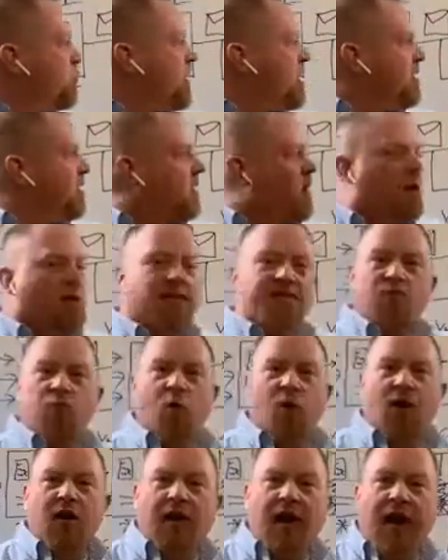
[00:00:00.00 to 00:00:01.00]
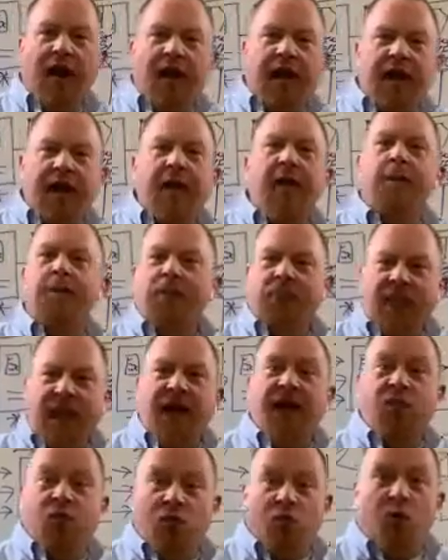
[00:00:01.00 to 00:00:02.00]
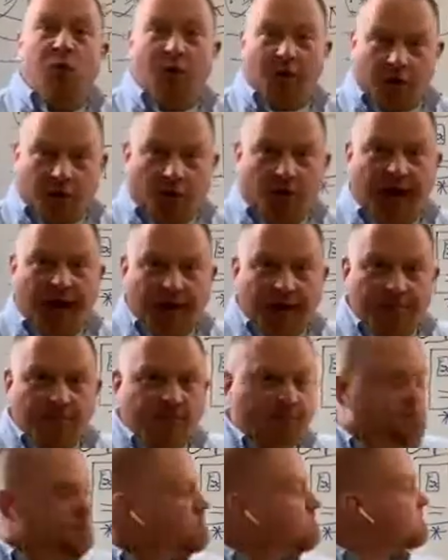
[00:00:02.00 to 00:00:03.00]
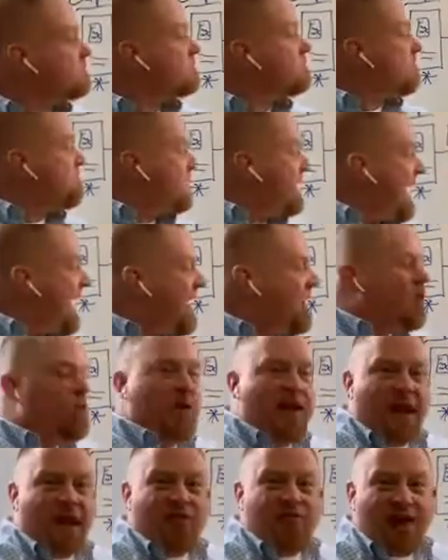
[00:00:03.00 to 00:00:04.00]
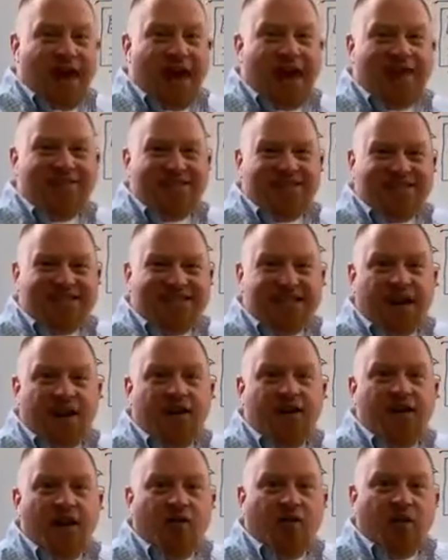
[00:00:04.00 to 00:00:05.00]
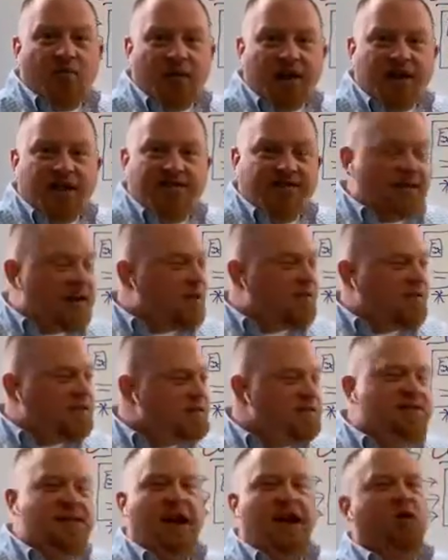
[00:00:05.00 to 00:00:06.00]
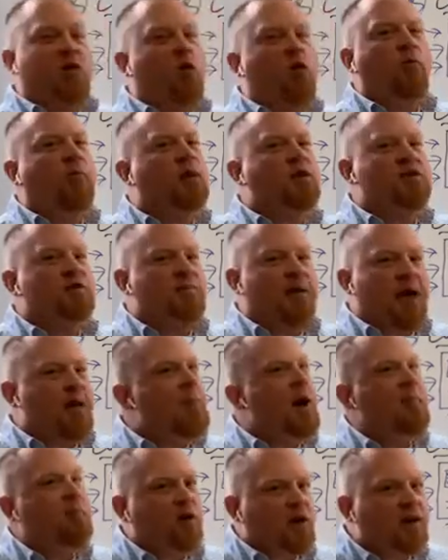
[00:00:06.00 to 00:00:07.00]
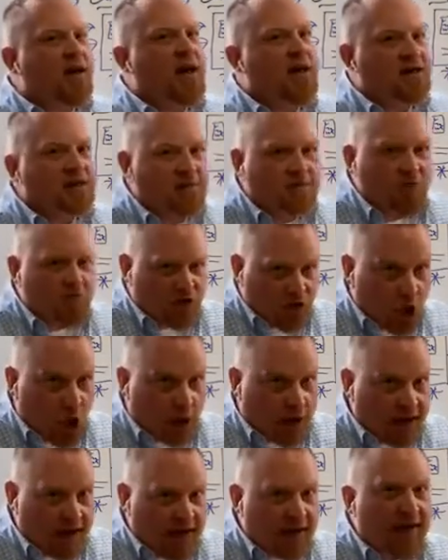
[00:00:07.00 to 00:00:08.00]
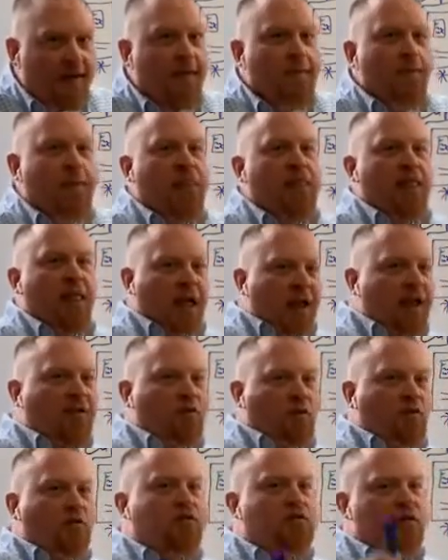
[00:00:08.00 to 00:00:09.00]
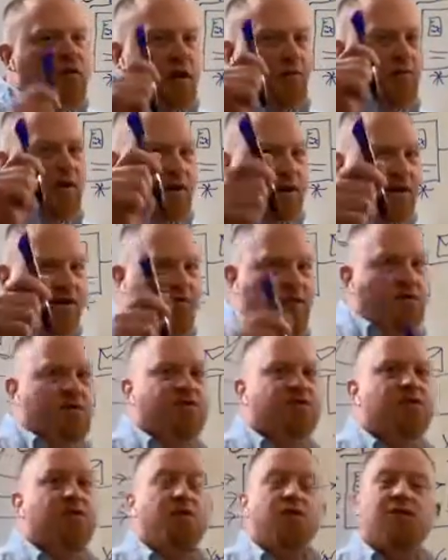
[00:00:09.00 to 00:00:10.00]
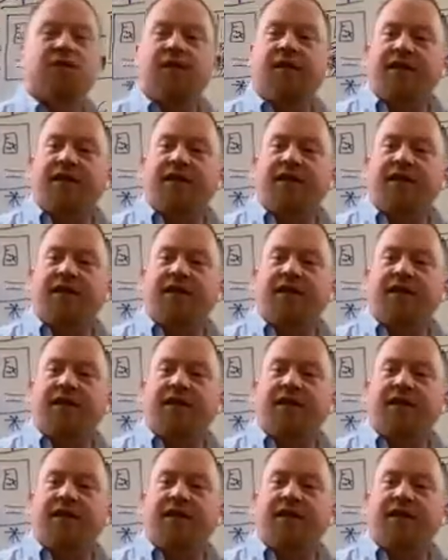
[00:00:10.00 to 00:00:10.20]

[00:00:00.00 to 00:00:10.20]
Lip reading: run along this one line and it would work great. Now we have to add the secondary piece. And now this is not a bunch of buy my book kind of malarkey. Like I told you, I'm going to give you a solution